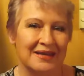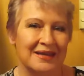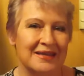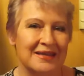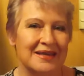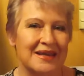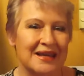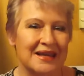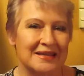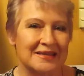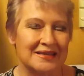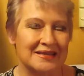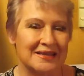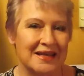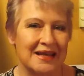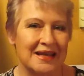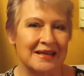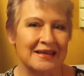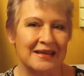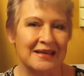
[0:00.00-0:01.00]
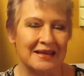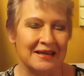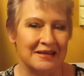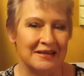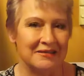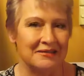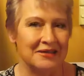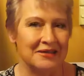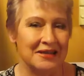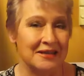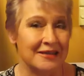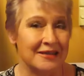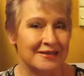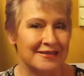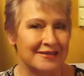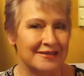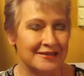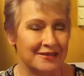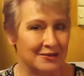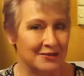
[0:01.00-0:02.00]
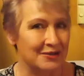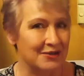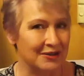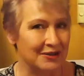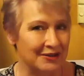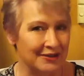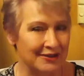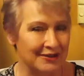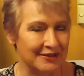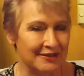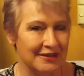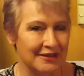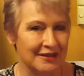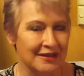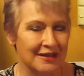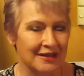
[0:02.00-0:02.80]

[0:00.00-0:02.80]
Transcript: The next day the area still hurt.